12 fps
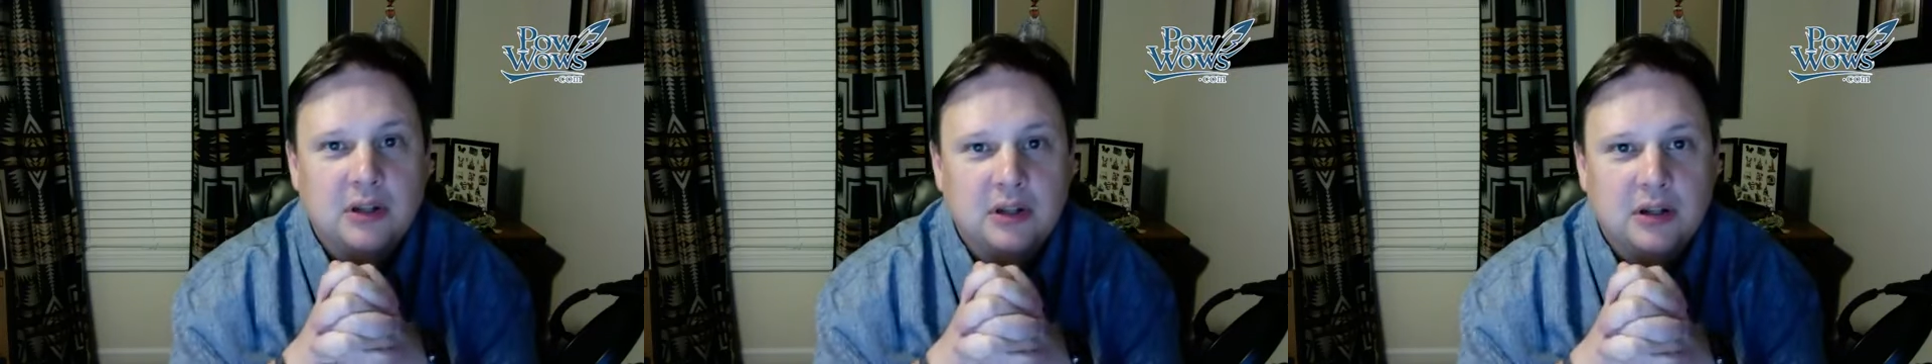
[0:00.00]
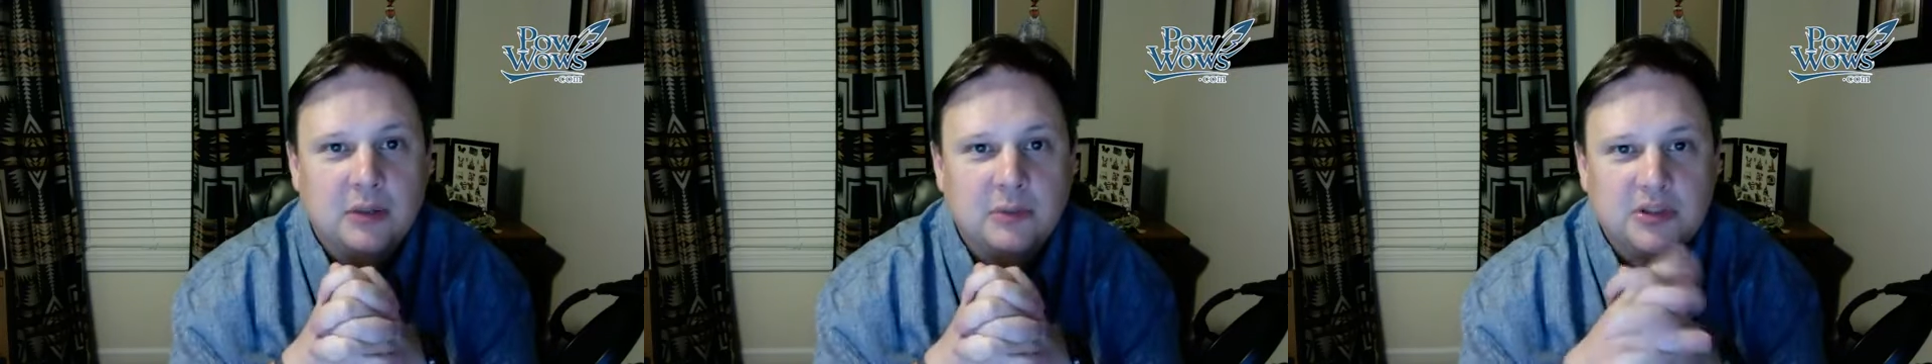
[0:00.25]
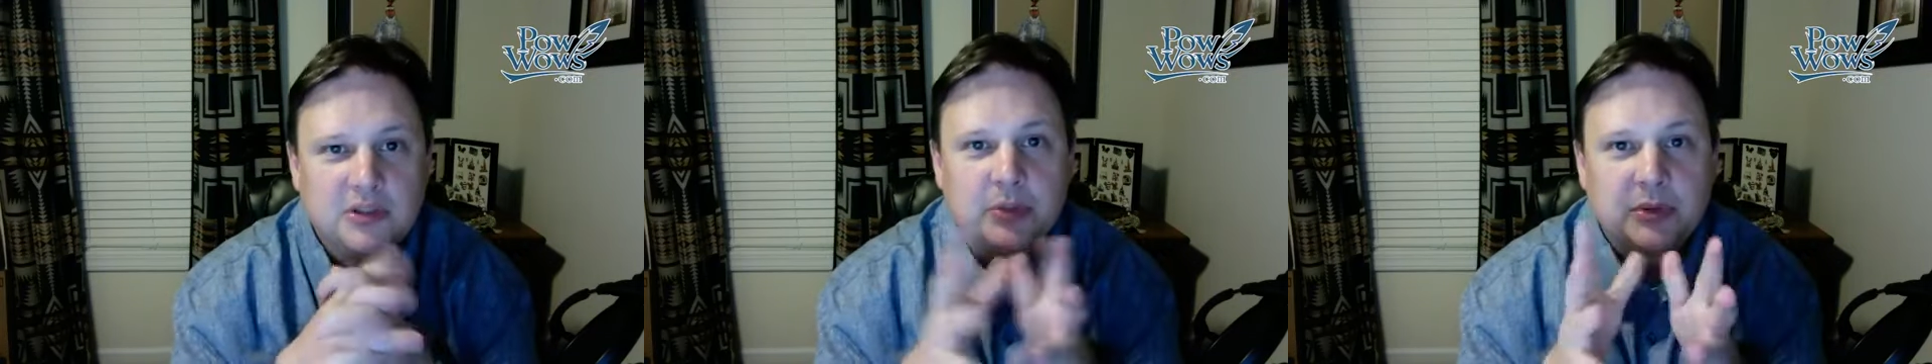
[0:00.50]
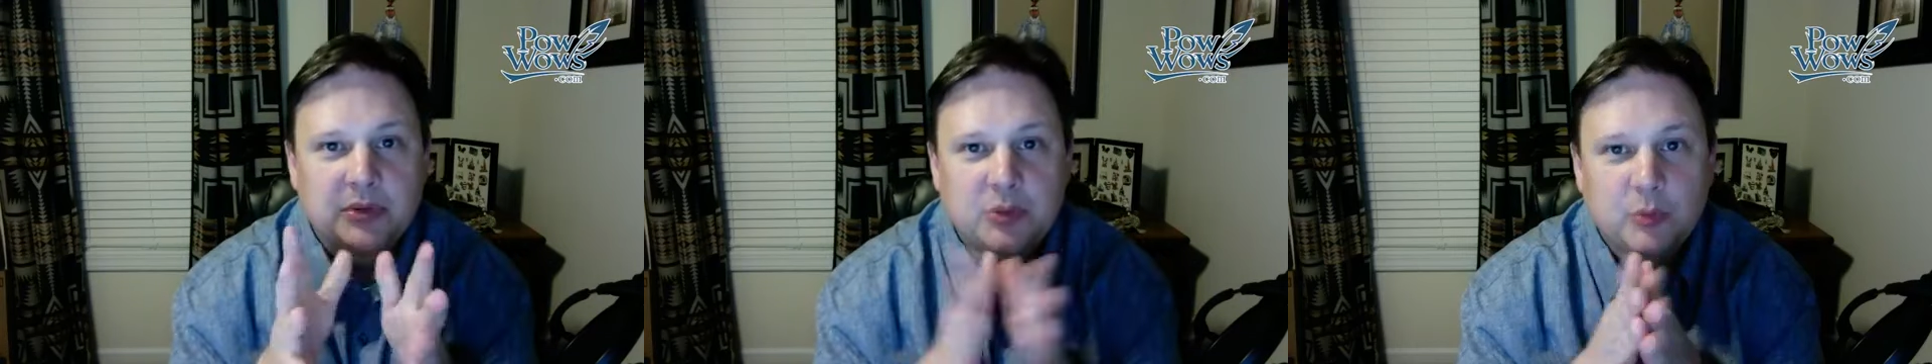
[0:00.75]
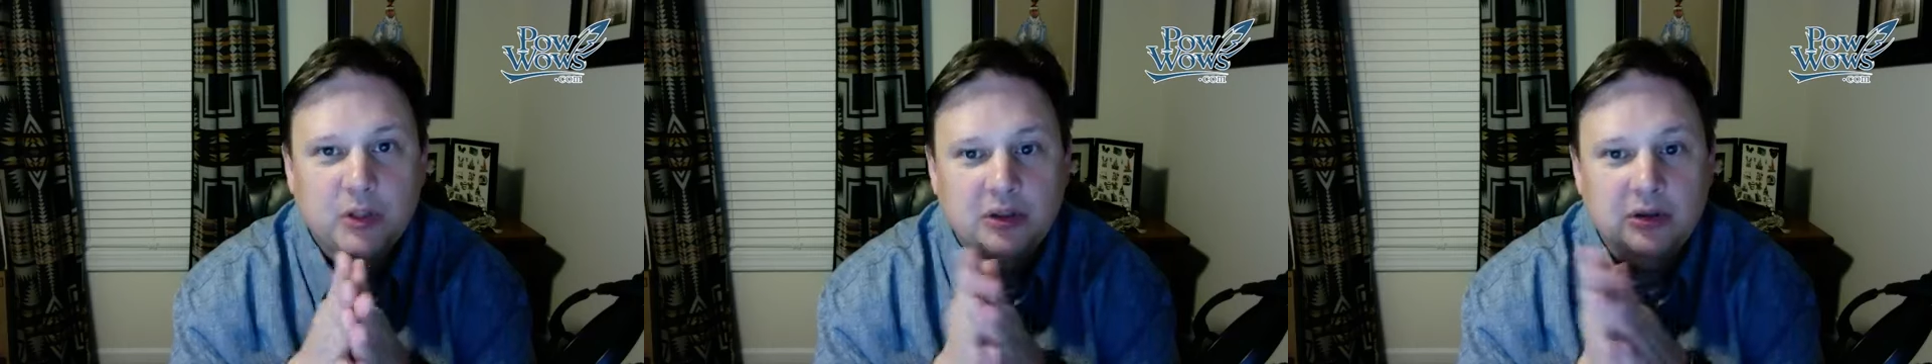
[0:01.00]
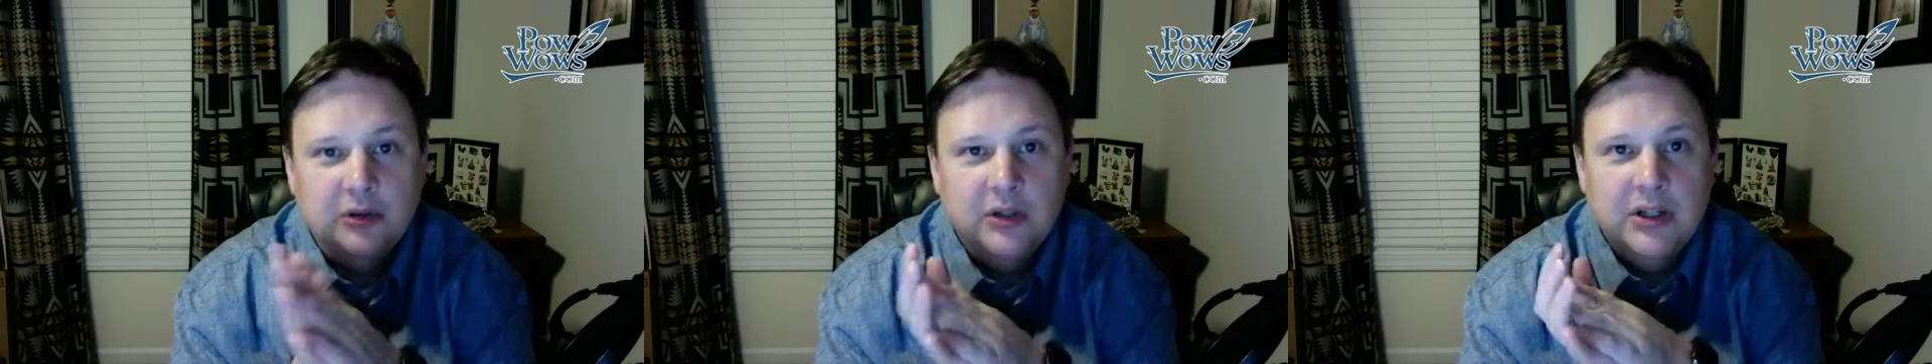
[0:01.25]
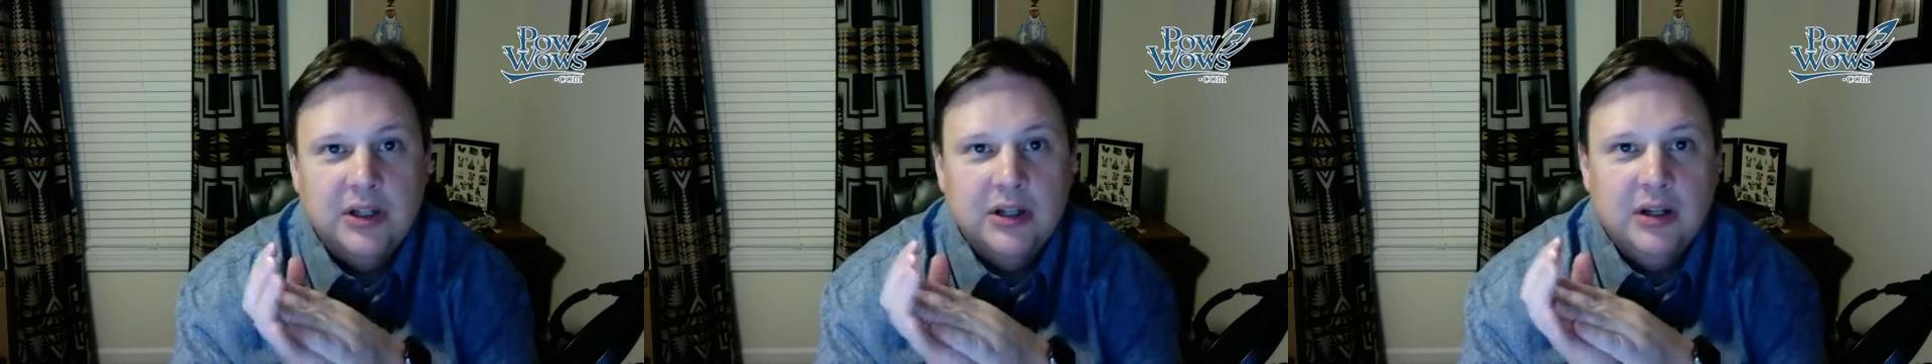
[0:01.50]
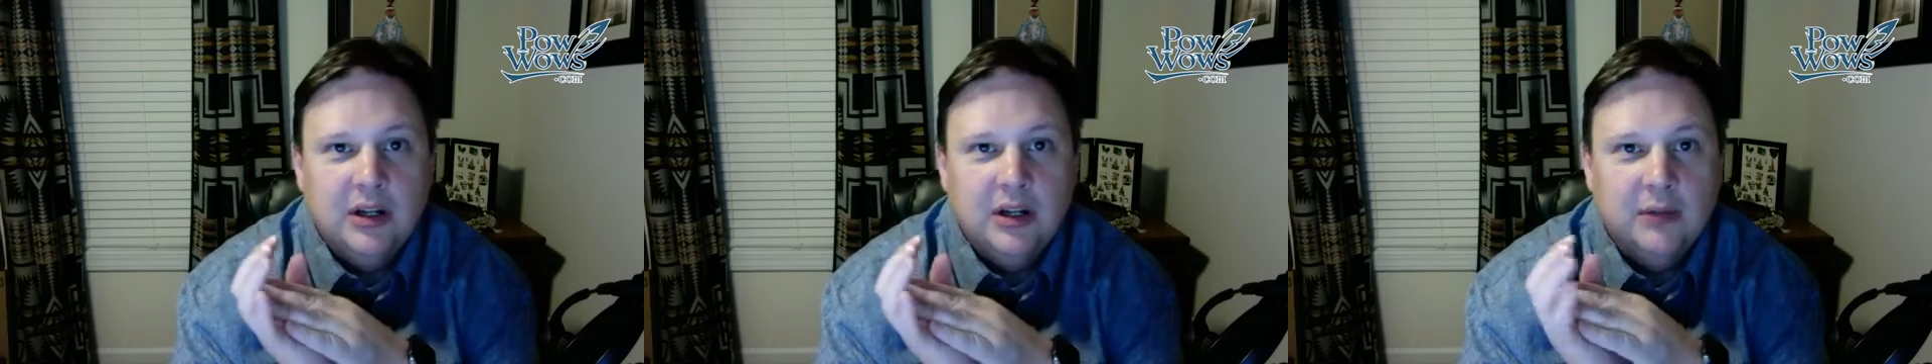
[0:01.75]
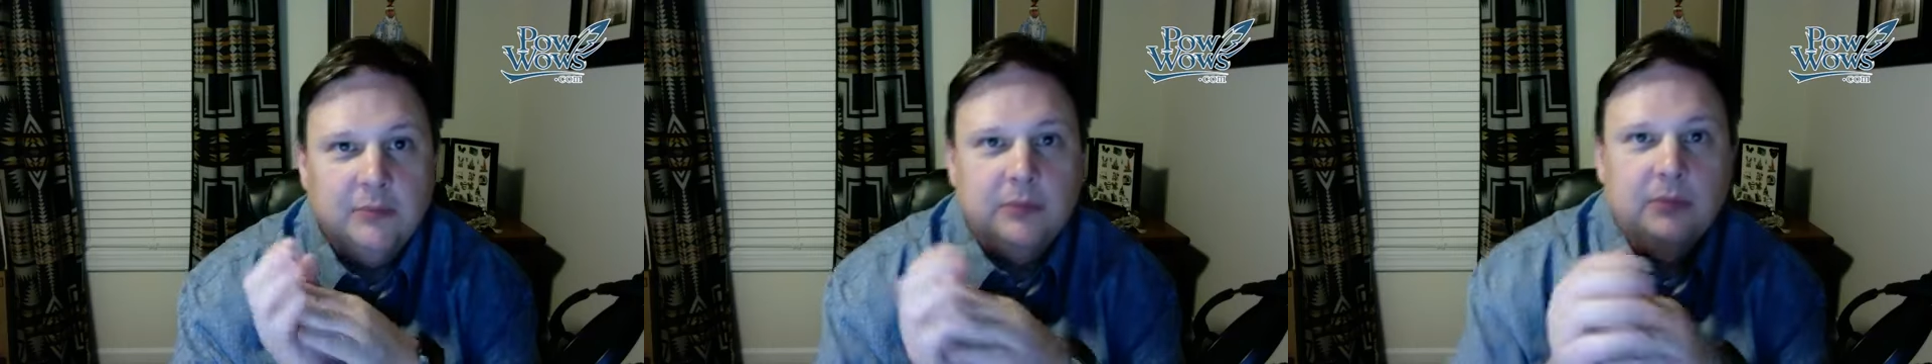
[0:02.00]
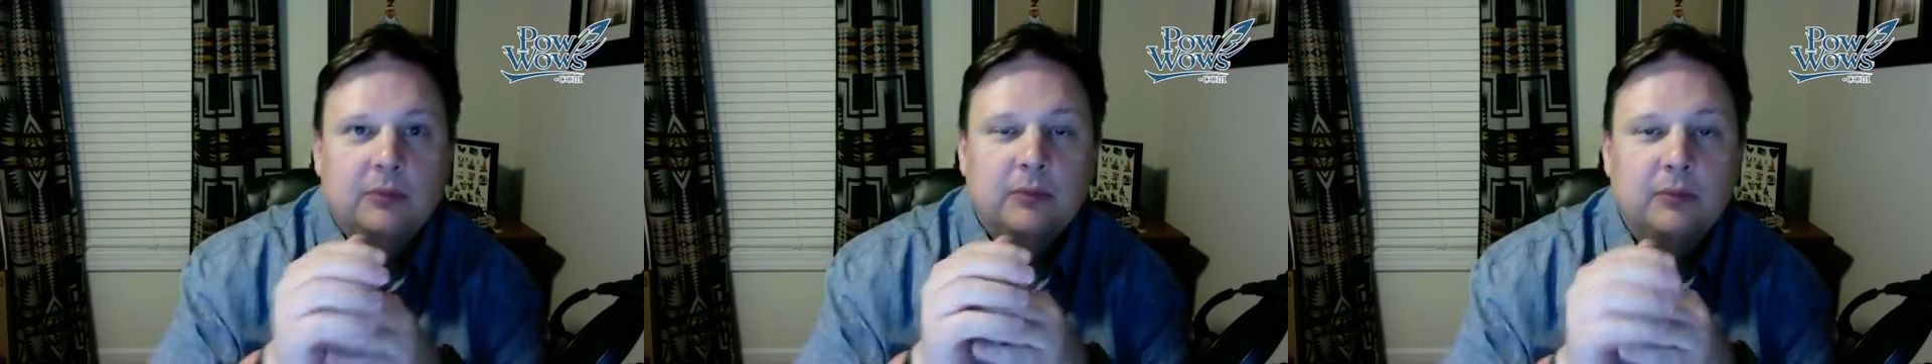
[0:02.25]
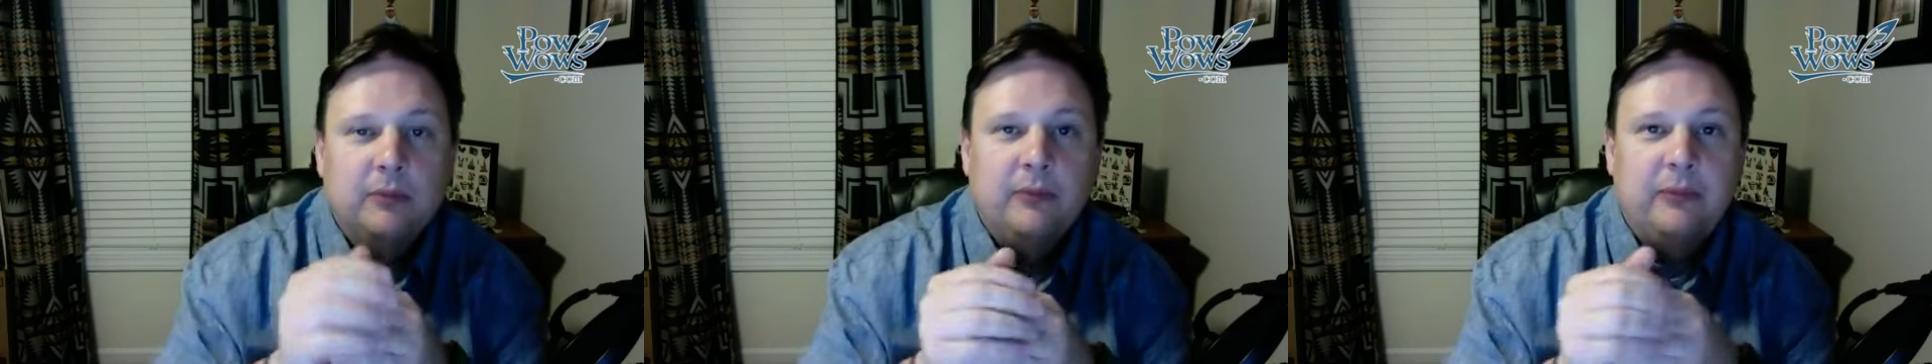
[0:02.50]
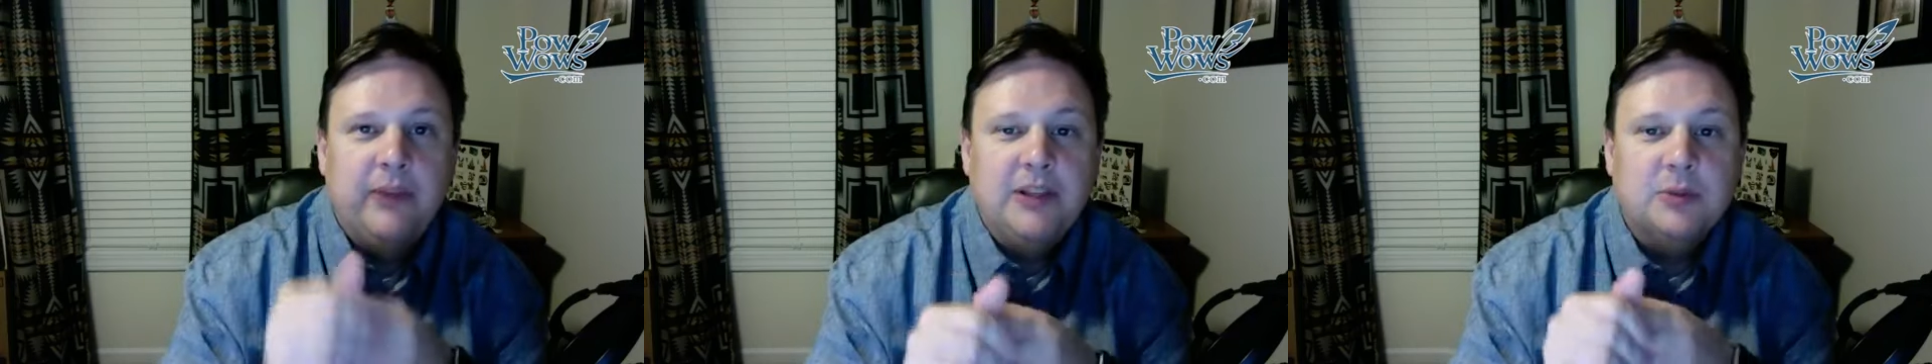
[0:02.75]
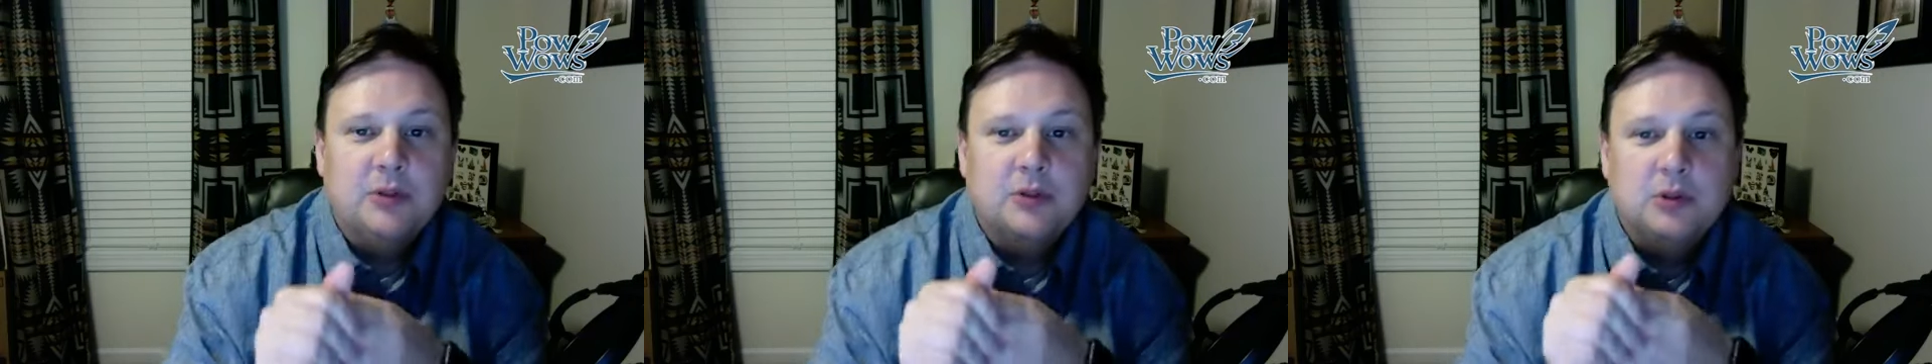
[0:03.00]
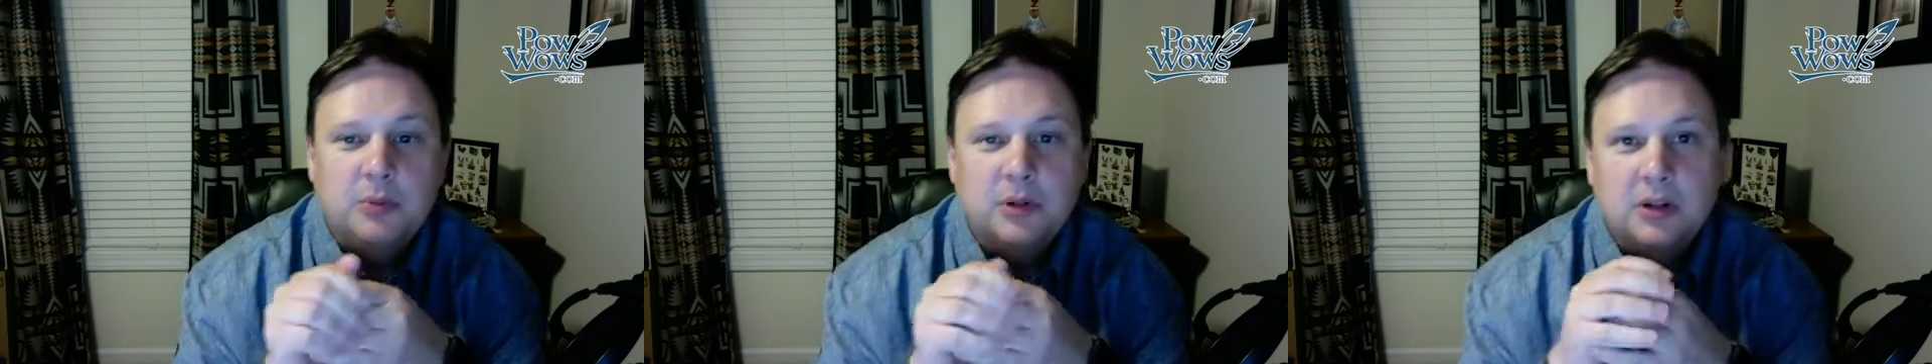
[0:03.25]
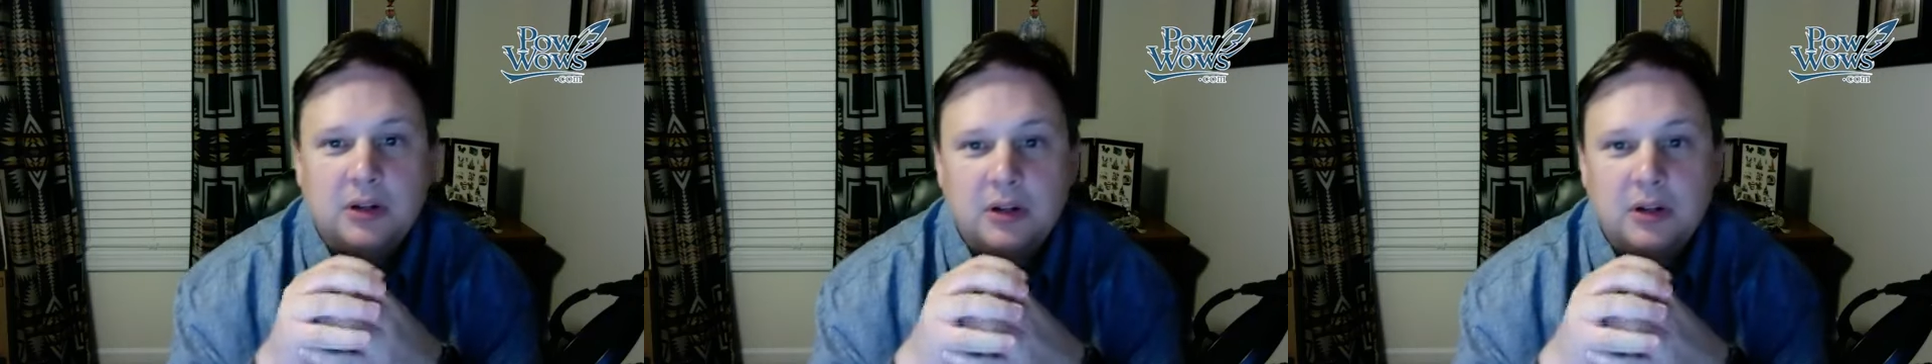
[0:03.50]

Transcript: um, somewhat, somewhat new um, Facebook group,